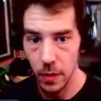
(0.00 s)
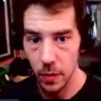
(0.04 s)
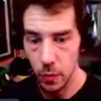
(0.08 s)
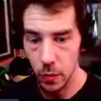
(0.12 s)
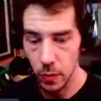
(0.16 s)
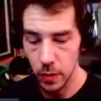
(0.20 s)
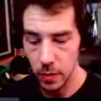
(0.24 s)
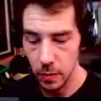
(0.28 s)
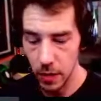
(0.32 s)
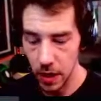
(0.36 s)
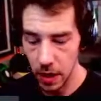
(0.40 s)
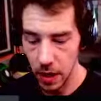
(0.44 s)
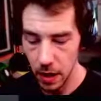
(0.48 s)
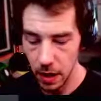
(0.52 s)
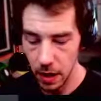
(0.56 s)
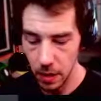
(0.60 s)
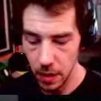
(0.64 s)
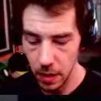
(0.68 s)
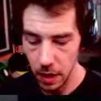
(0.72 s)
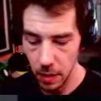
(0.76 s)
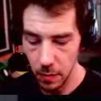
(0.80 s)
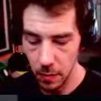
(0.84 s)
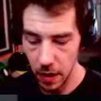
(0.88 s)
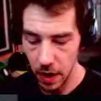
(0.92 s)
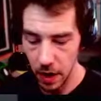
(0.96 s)
we may end
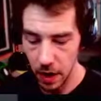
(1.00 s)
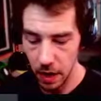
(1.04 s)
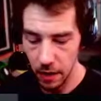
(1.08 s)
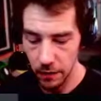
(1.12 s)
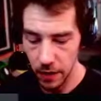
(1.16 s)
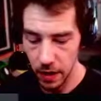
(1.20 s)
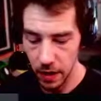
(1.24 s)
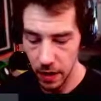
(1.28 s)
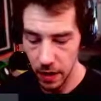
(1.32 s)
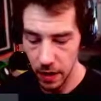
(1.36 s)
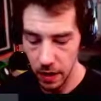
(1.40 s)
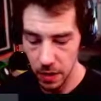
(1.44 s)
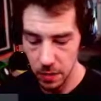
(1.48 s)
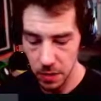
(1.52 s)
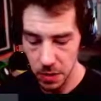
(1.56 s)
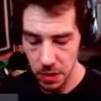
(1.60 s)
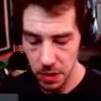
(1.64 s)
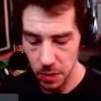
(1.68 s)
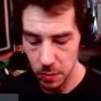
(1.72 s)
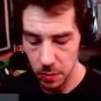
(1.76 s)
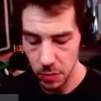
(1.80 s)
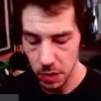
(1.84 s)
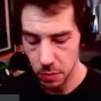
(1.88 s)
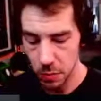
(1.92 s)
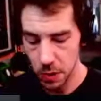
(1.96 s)
up having
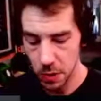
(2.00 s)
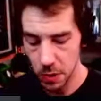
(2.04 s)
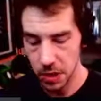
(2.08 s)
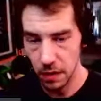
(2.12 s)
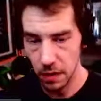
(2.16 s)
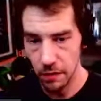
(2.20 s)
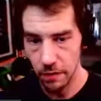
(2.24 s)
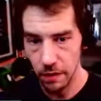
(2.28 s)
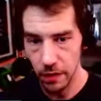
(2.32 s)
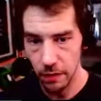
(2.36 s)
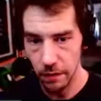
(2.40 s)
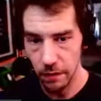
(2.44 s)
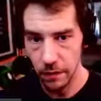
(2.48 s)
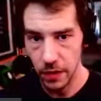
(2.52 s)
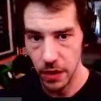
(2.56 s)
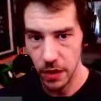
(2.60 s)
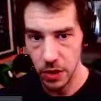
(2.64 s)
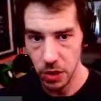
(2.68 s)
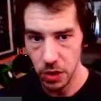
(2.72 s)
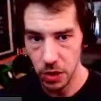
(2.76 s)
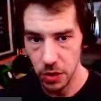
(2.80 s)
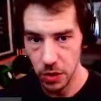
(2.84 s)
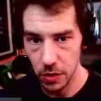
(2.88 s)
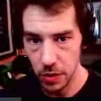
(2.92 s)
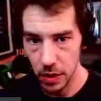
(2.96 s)
some specific
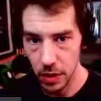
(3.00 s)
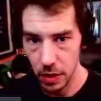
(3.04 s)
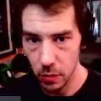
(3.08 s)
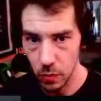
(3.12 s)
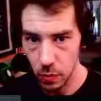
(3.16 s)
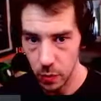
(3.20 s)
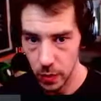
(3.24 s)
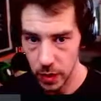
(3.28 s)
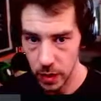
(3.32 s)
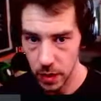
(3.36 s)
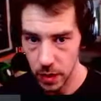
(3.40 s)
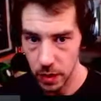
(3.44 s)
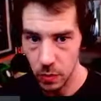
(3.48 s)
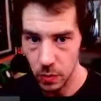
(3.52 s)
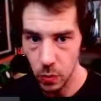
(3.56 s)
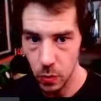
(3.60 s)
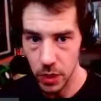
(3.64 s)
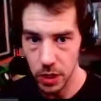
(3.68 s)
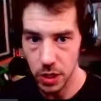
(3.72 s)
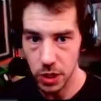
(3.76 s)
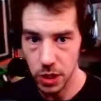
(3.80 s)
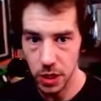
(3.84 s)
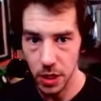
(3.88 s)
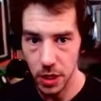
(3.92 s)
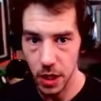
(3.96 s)
feature that we
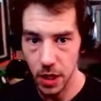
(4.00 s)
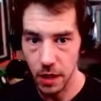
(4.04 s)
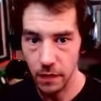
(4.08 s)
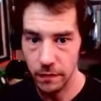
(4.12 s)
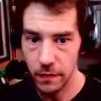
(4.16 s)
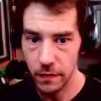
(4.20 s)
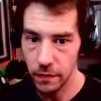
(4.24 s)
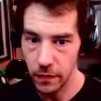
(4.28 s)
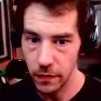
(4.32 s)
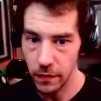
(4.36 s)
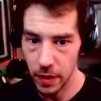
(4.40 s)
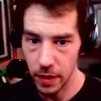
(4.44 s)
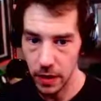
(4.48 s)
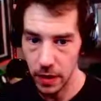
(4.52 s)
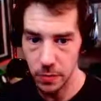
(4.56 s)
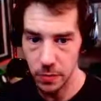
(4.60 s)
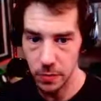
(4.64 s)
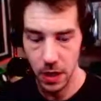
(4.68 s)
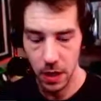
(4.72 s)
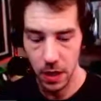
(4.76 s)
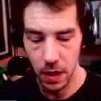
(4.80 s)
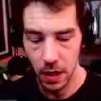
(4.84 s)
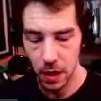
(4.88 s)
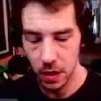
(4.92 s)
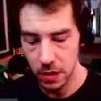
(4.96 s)
wish to have developed,
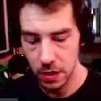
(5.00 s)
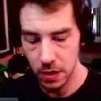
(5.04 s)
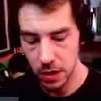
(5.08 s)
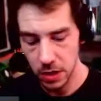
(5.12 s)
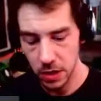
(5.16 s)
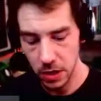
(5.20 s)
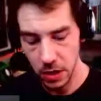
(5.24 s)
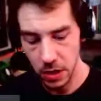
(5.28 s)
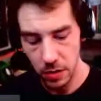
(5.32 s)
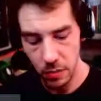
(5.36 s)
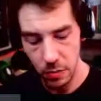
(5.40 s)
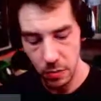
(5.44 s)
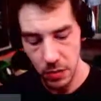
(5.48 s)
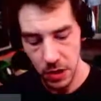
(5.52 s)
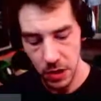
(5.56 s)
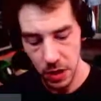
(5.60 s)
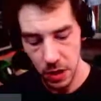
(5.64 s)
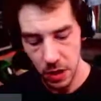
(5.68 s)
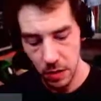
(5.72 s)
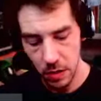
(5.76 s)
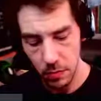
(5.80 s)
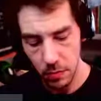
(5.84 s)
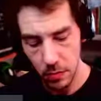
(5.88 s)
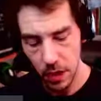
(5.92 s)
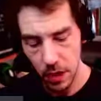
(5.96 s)
and DTube
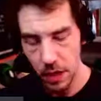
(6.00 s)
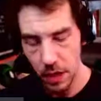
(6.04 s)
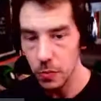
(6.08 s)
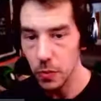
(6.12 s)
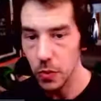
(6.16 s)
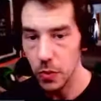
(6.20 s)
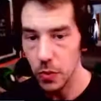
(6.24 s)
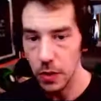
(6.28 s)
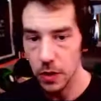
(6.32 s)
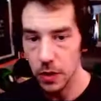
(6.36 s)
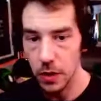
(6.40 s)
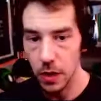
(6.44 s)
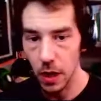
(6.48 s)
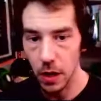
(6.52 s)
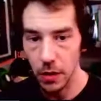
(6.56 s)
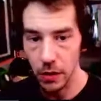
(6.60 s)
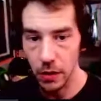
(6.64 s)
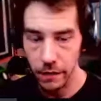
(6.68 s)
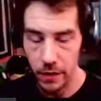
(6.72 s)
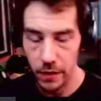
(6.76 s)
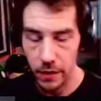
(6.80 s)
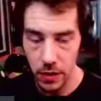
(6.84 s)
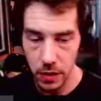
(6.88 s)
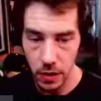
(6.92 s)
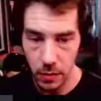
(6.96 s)
team might put a dollar
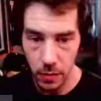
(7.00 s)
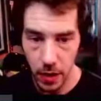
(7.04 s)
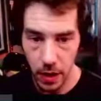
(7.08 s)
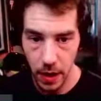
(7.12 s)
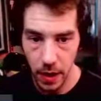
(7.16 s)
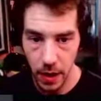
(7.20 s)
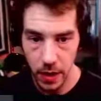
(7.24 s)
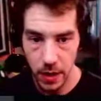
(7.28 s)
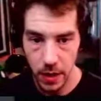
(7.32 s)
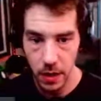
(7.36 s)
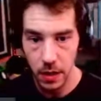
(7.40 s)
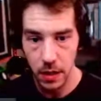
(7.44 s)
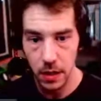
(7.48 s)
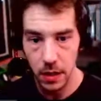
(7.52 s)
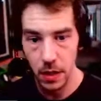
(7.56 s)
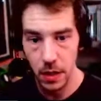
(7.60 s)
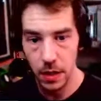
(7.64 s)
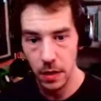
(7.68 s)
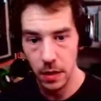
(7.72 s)
figure behind it.